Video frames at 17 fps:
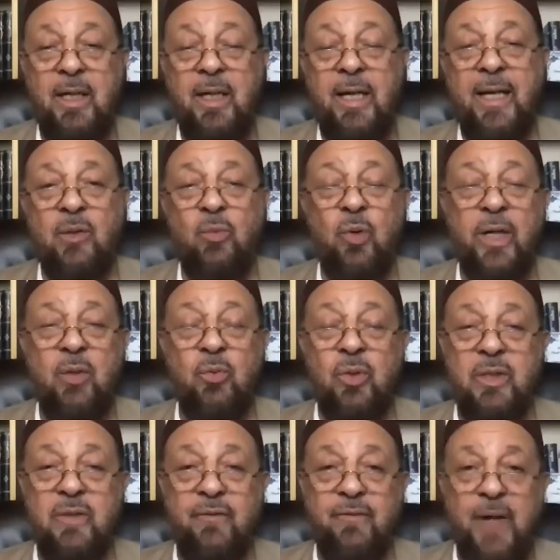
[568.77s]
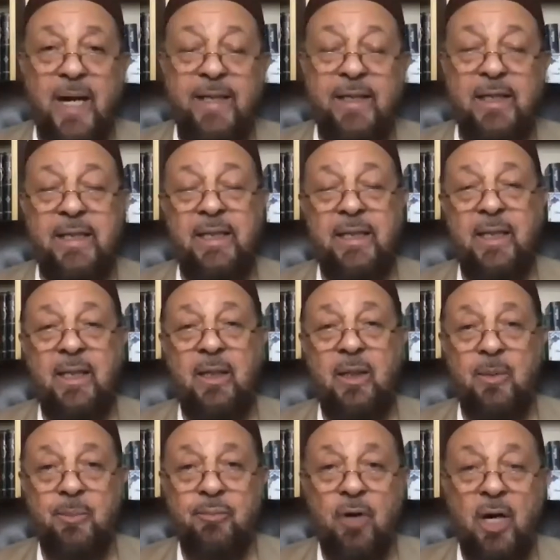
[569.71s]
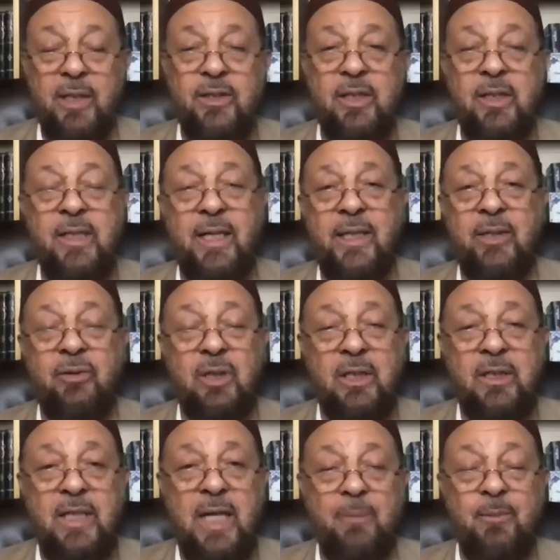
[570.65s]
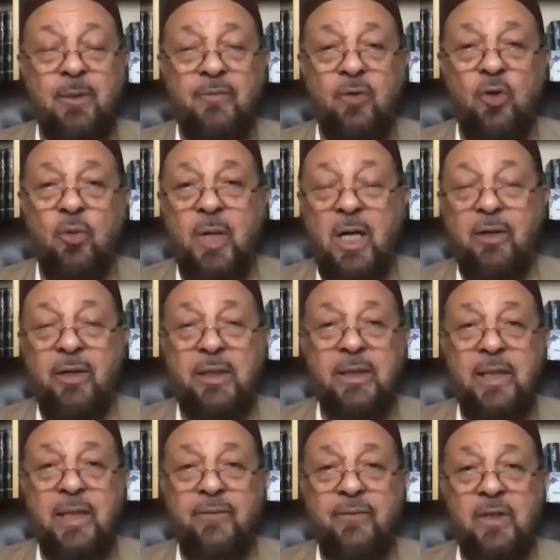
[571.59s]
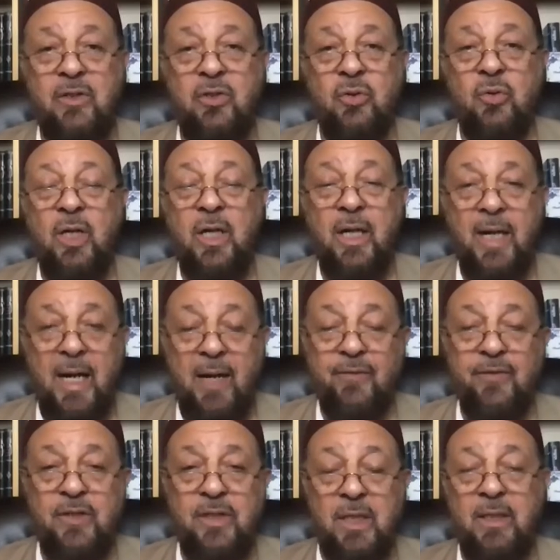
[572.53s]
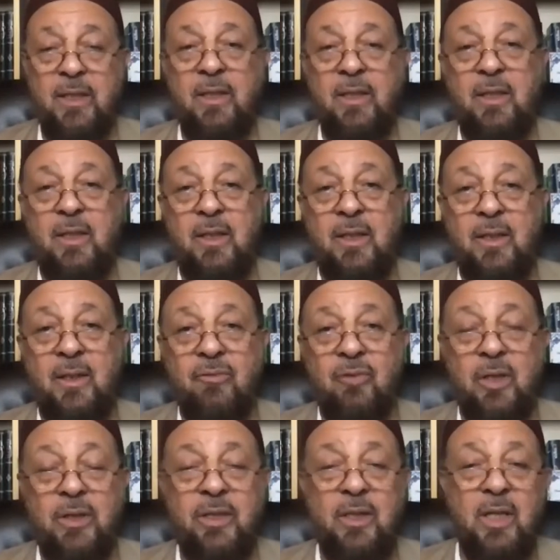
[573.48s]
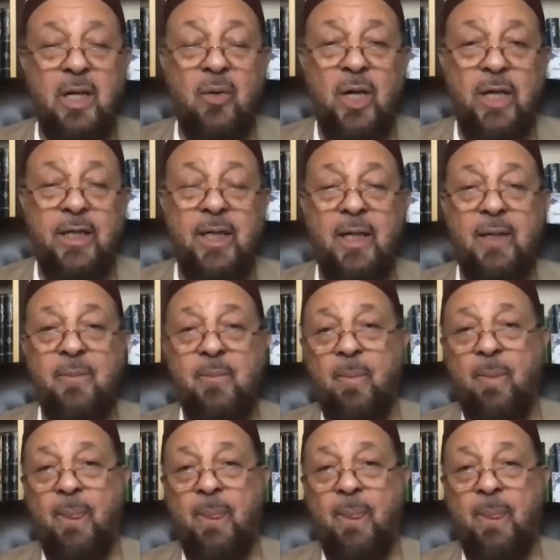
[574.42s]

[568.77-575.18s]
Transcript: And when it was finally brought together in the time of Umar and given to Hafsa radiallahu